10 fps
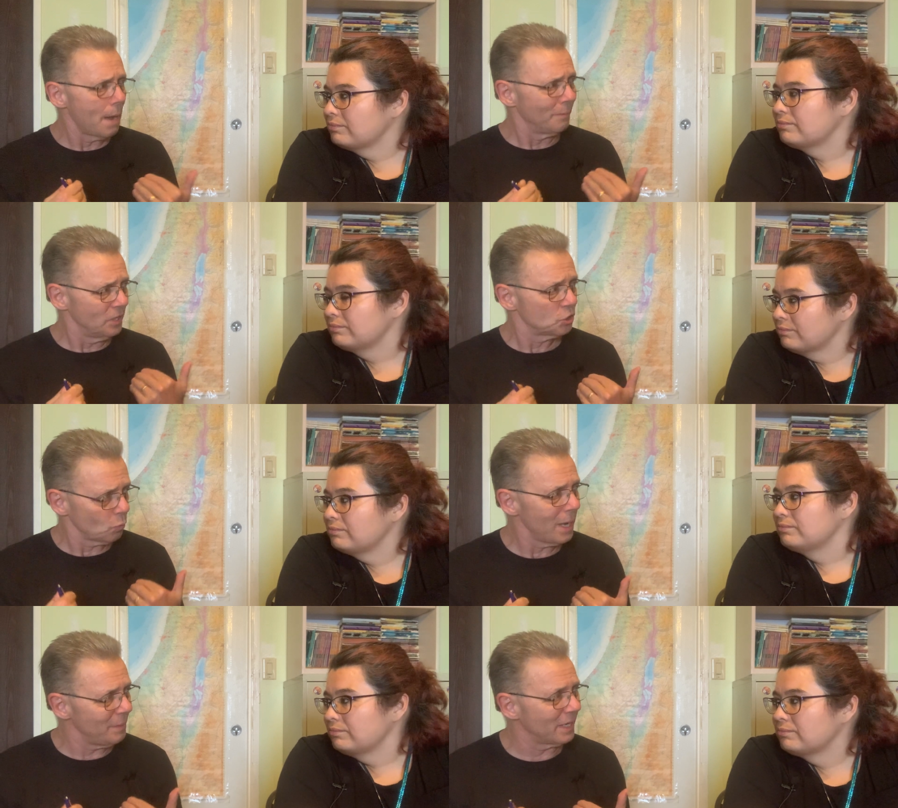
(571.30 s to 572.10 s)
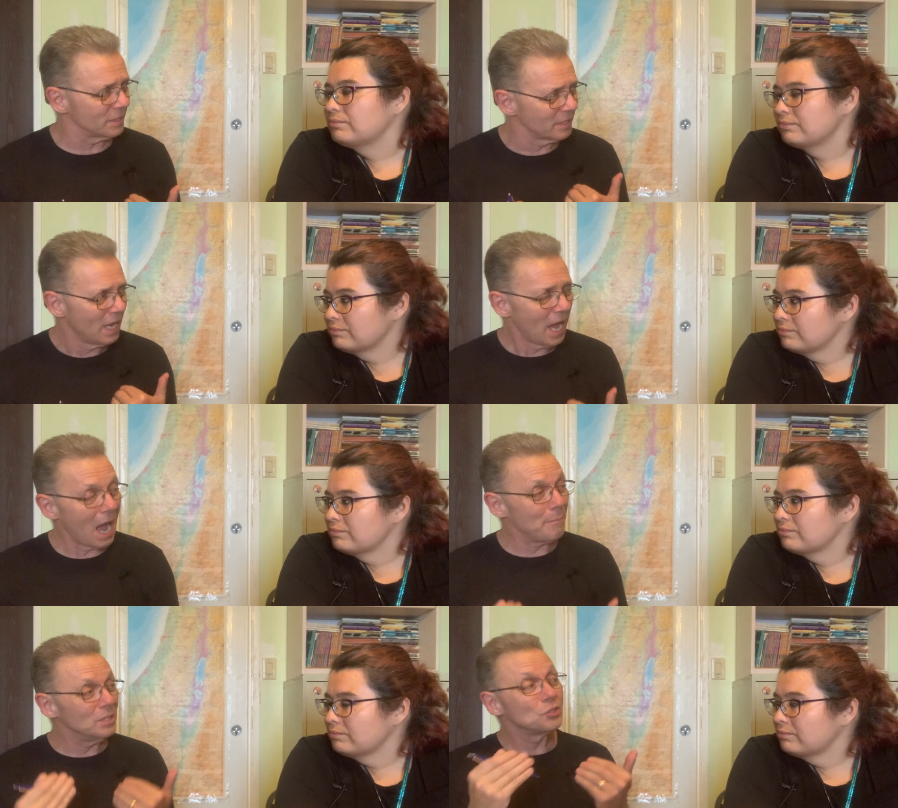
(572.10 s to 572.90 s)
Speaker 1: I'm this way because
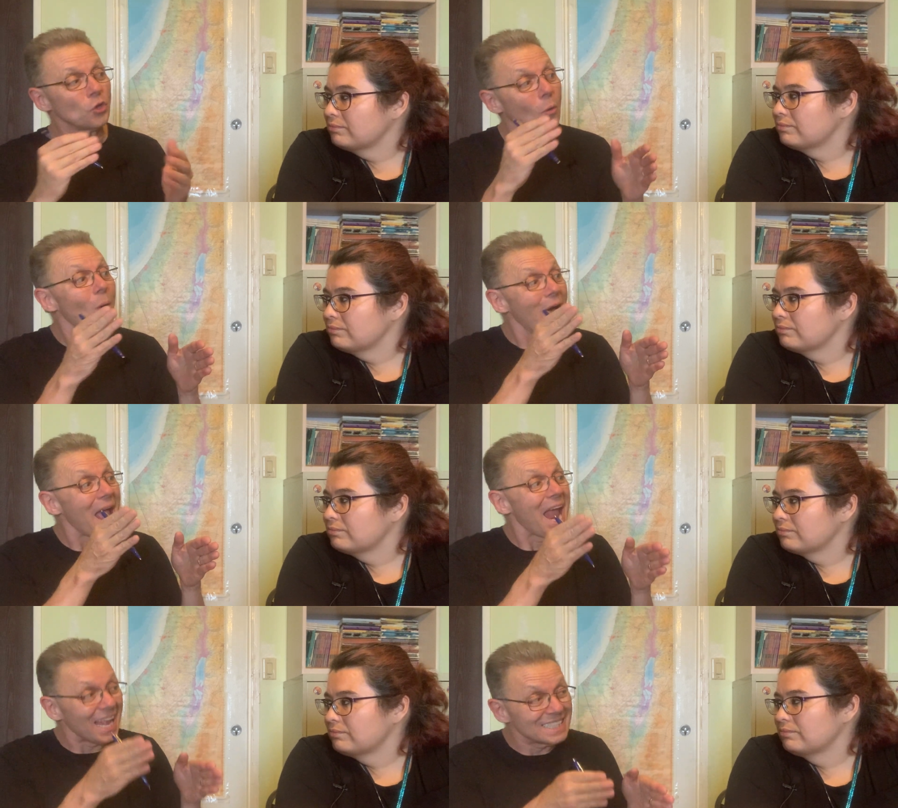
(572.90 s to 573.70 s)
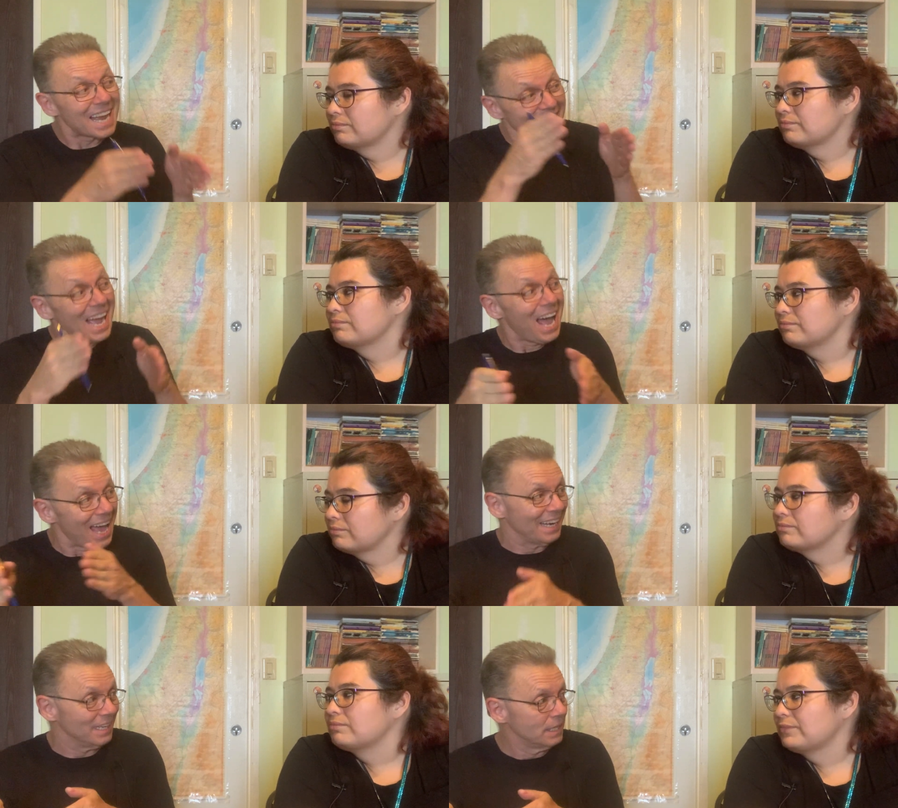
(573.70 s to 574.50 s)
I've been so anti
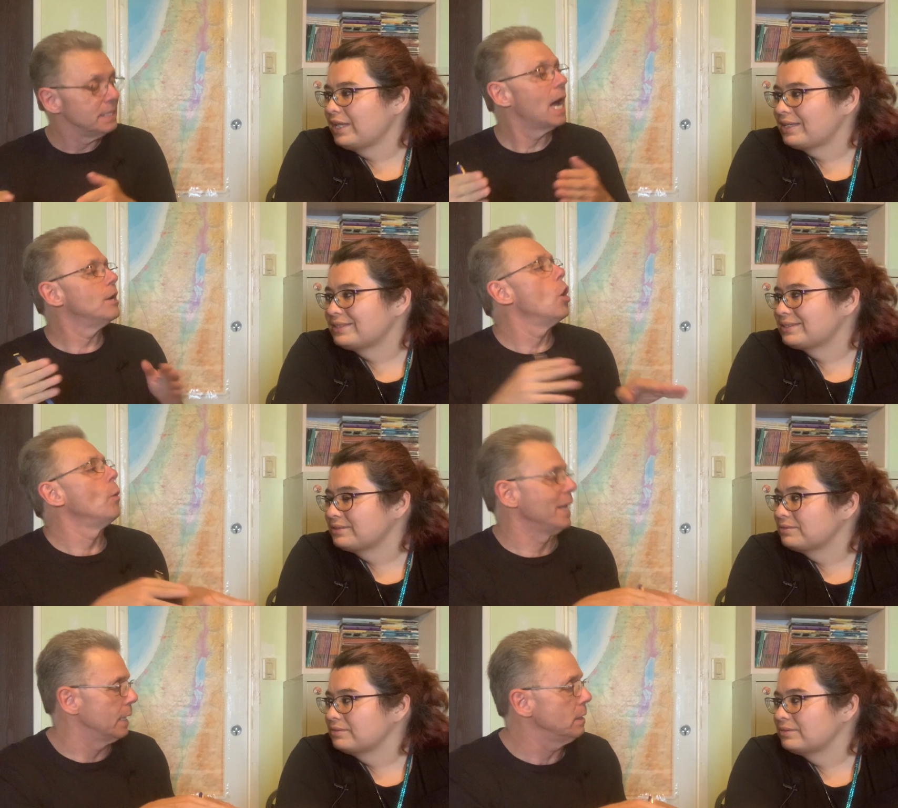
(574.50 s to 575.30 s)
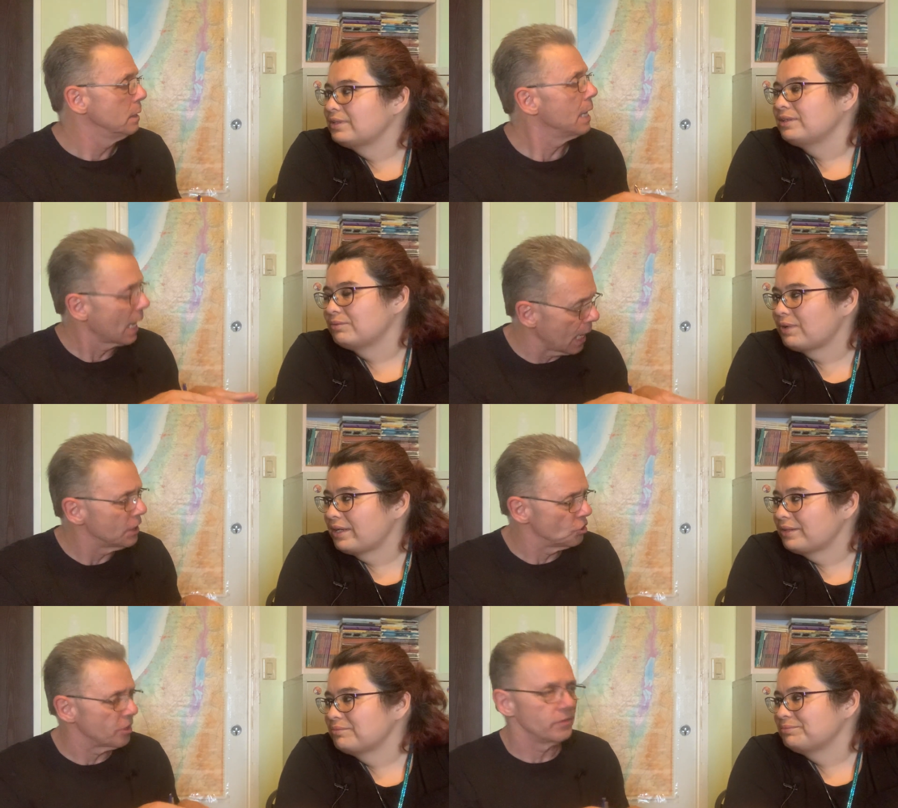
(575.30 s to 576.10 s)
God, yes. not knowing it, not right.
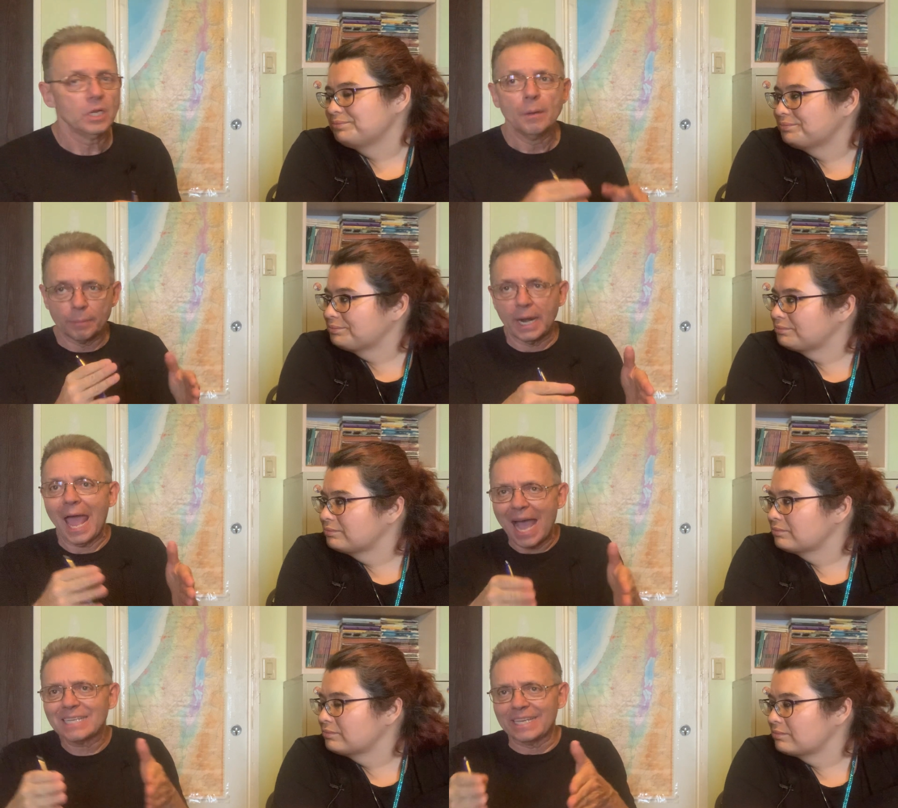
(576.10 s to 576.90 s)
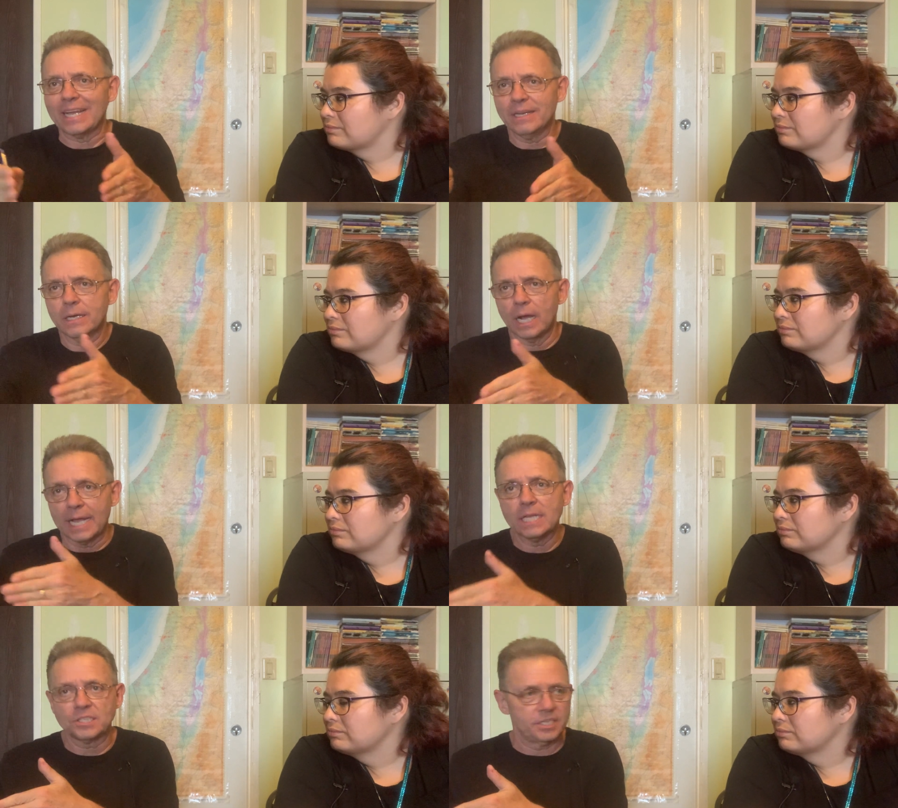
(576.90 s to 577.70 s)
conscious of it, but acting
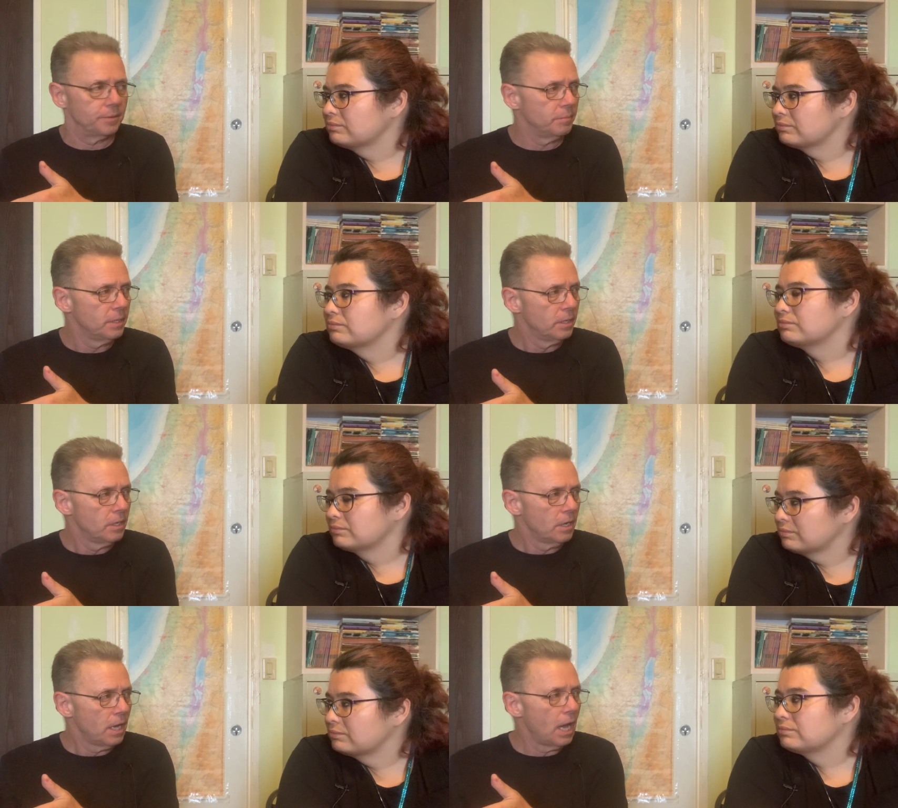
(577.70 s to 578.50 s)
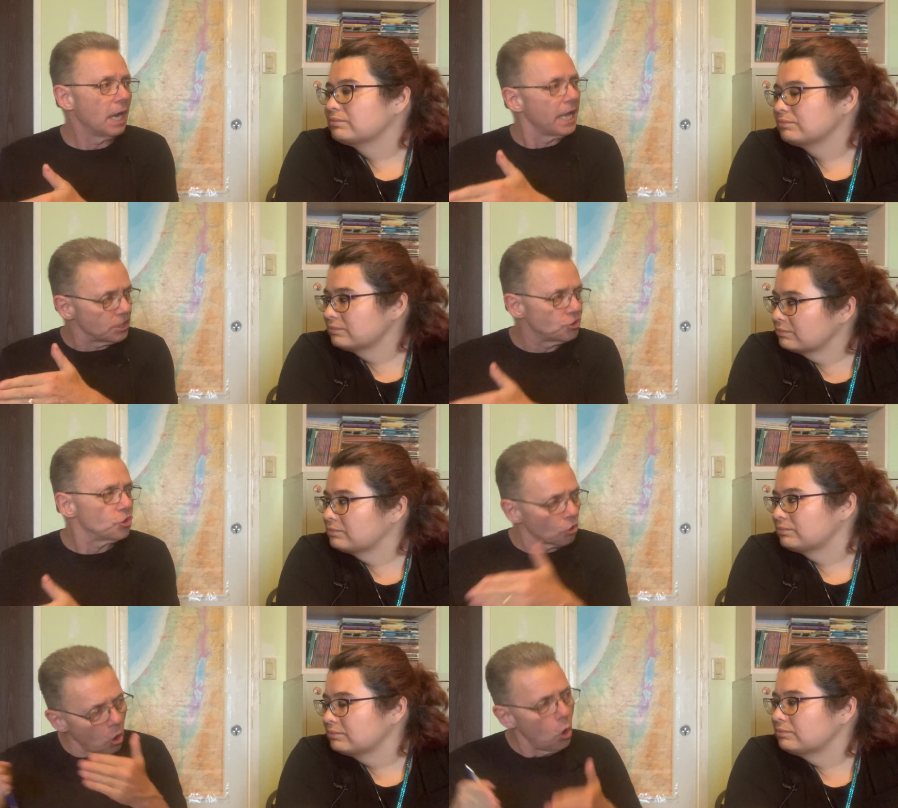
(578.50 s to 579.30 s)
against Him, against your